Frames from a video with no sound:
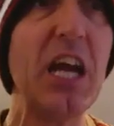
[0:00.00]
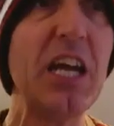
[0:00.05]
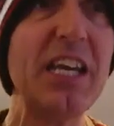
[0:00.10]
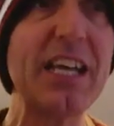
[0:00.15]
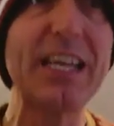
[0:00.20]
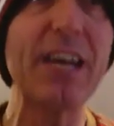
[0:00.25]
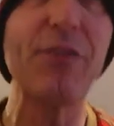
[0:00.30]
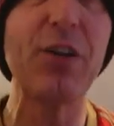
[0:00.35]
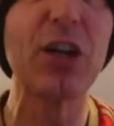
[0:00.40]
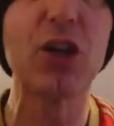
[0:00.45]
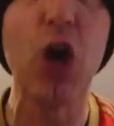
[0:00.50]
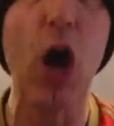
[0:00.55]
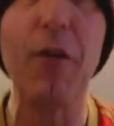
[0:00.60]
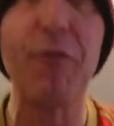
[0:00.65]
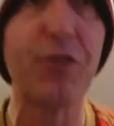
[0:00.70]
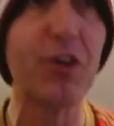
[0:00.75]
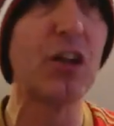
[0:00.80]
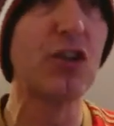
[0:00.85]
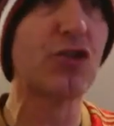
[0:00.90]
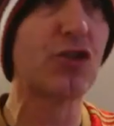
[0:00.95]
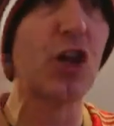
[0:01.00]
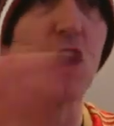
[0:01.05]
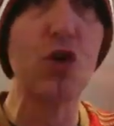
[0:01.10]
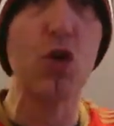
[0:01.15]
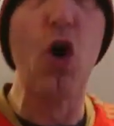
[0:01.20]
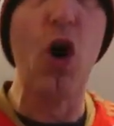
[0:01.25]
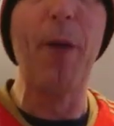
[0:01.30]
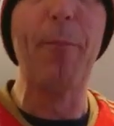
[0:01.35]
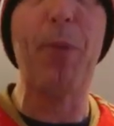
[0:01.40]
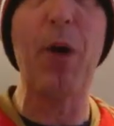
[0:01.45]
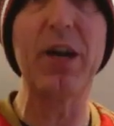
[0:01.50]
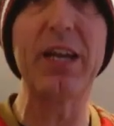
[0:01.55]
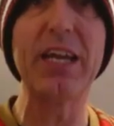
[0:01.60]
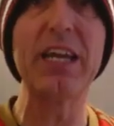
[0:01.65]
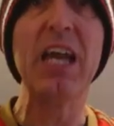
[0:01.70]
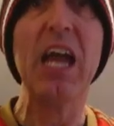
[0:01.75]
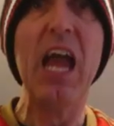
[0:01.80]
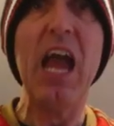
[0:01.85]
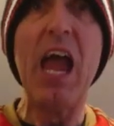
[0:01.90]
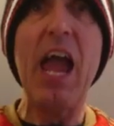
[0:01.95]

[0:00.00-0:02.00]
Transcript: You're giving confidence to nobody.